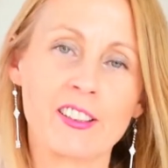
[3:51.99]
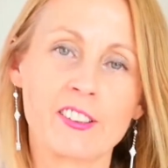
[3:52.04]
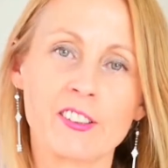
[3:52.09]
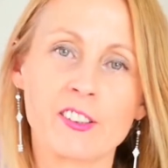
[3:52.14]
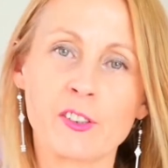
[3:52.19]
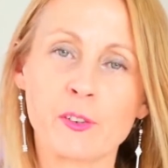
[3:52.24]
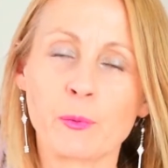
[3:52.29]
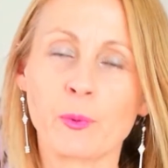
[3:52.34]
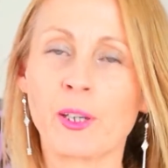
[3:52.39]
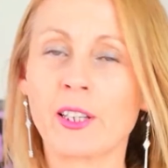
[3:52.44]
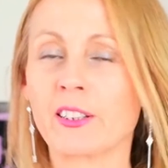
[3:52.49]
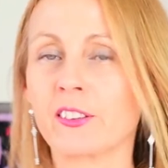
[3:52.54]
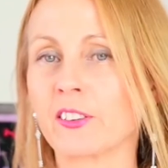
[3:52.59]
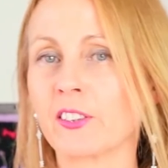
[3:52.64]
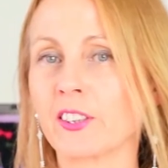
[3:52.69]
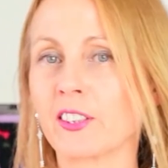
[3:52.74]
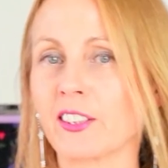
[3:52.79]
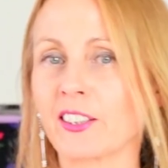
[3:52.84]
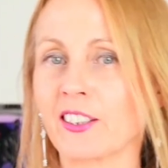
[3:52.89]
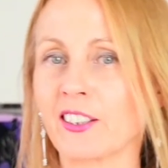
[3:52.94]
just wait
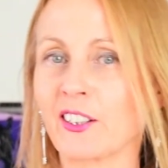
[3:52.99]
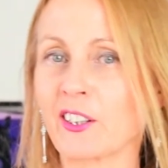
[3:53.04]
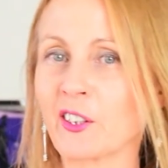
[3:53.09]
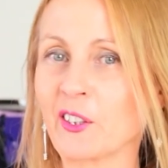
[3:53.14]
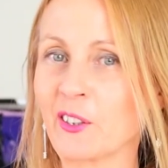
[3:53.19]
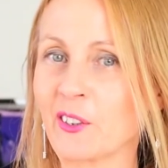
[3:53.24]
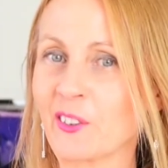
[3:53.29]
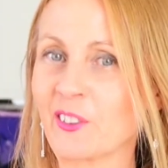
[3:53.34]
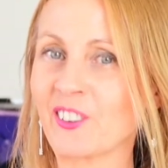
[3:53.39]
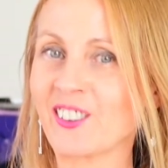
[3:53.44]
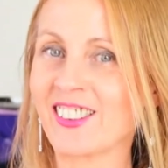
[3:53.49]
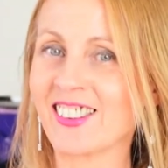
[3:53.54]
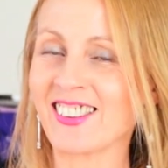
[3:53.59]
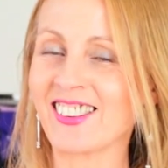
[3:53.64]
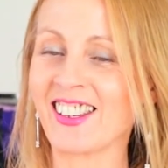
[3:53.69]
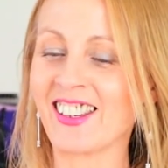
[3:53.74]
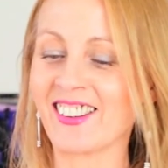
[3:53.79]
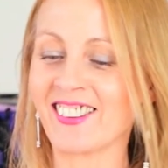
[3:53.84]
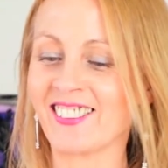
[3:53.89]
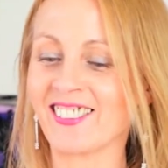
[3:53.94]
till it cools
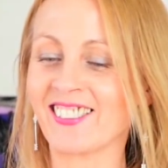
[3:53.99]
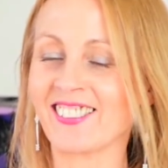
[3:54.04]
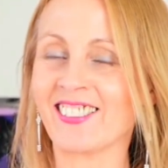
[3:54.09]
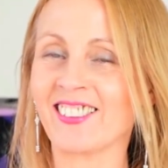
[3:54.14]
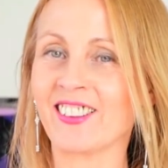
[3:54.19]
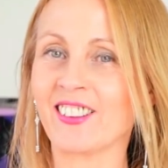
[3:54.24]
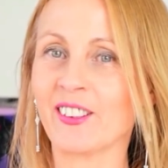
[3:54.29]
down.